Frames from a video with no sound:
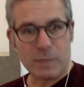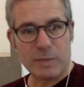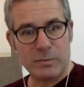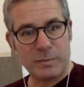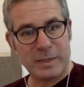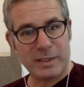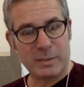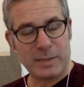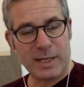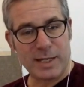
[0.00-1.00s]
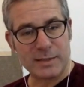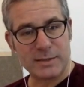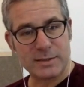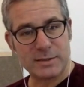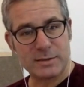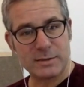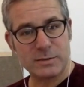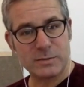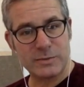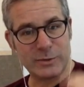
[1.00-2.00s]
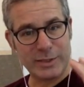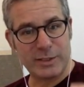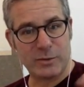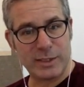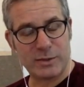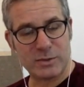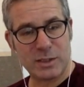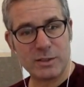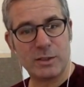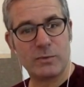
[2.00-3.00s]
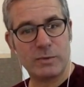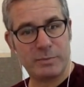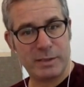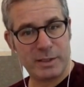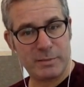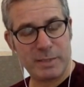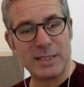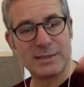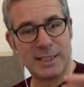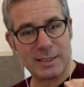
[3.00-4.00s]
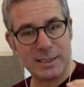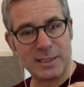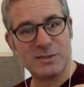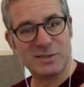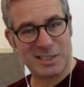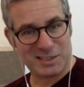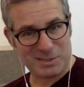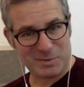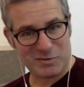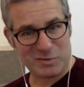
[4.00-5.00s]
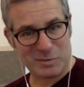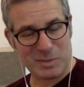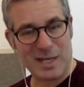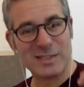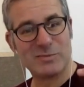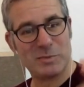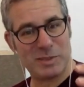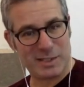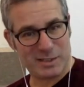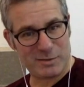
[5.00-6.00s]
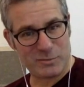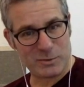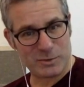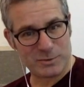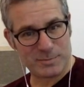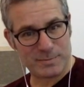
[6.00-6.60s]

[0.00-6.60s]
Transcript: But I'm repeating the past. When we do Ikkyo, Nikkyo, Sankyo, repeating the past. Techniques are taking something from the past and repeating it in the future.